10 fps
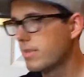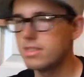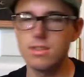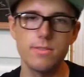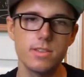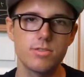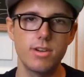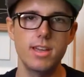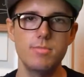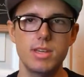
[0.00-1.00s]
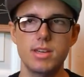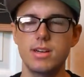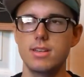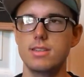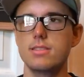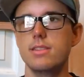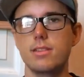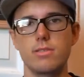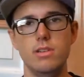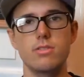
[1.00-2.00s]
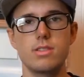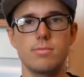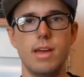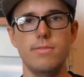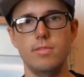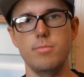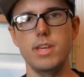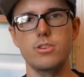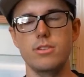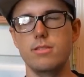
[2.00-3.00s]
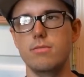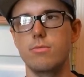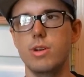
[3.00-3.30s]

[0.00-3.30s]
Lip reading: This stuff is great because it reduces my inflammation,